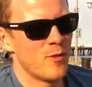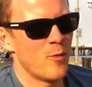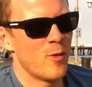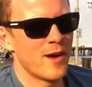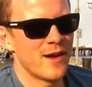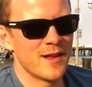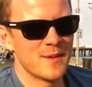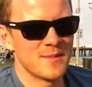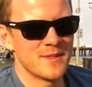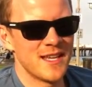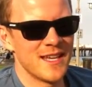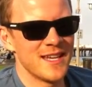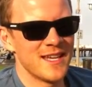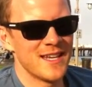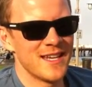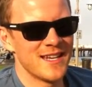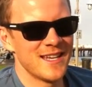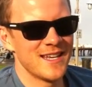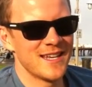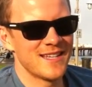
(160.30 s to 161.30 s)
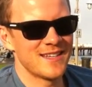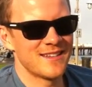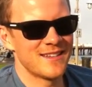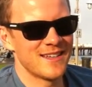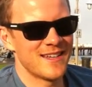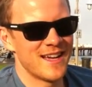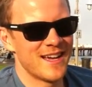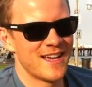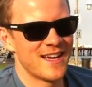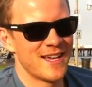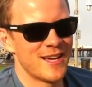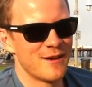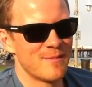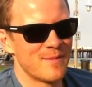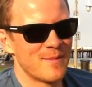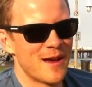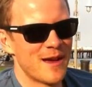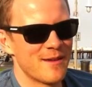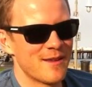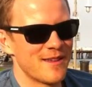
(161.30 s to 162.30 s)
what I'm taking in,
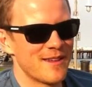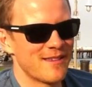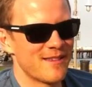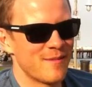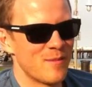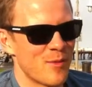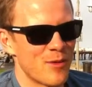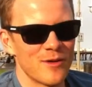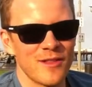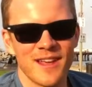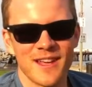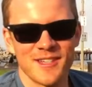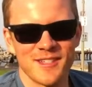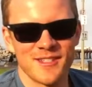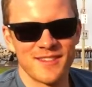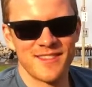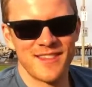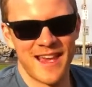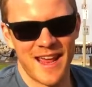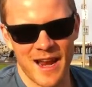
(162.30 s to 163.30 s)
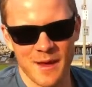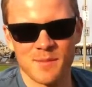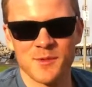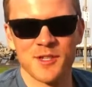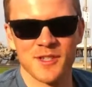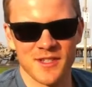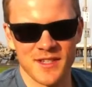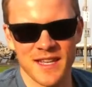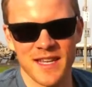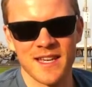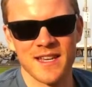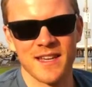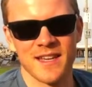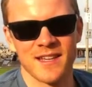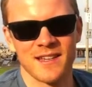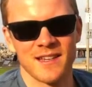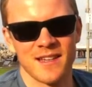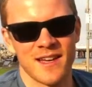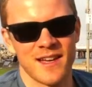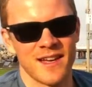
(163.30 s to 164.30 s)
more or less that I'm just eating.